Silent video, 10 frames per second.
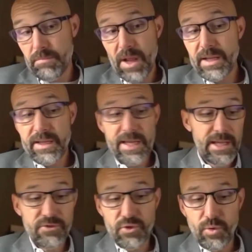any
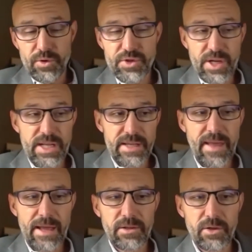kids who were sitting in
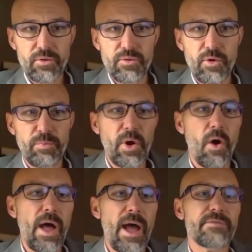that little group would
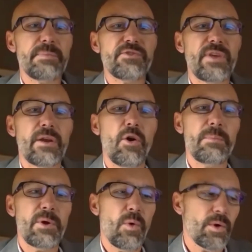all have to be sent
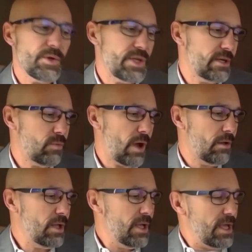home and quarantined.
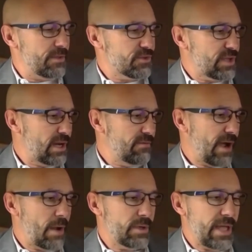Well, the state of
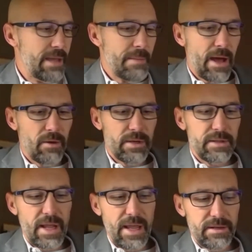Iowa came out
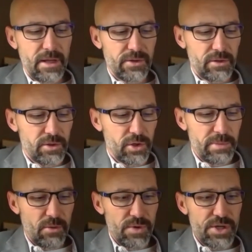and they had done a little
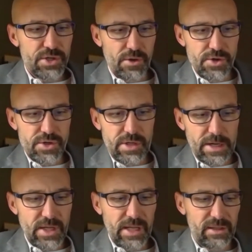bit of research.
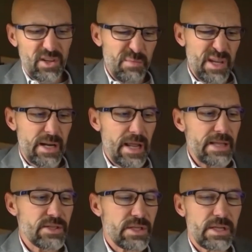I say a little bit, it's,